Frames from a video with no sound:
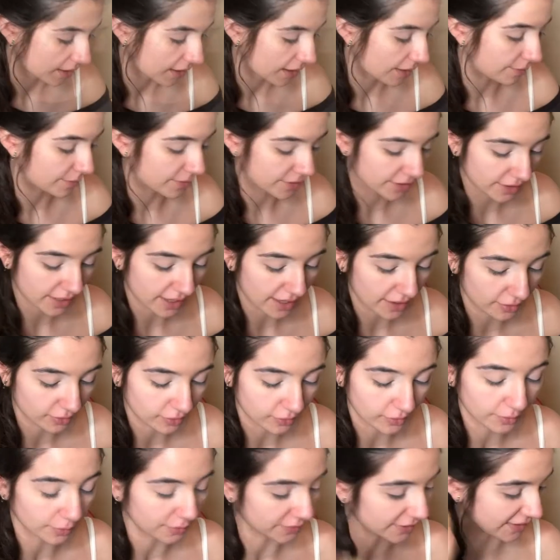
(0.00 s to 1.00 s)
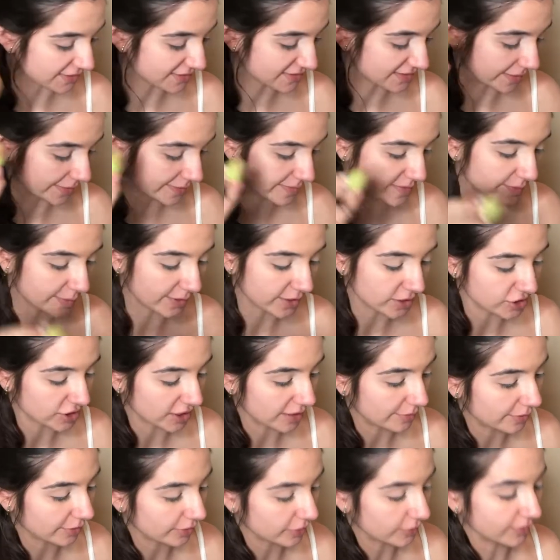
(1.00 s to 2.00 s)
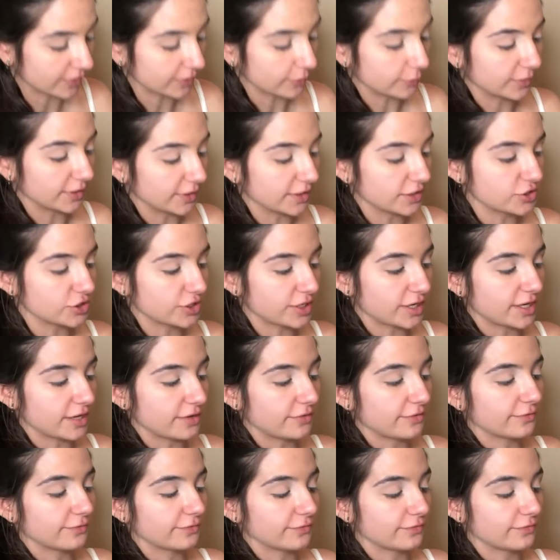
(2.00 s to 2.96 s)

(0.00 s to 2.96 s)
I'm gonna now go in with that same sponge, and I'm gonna go in with the shade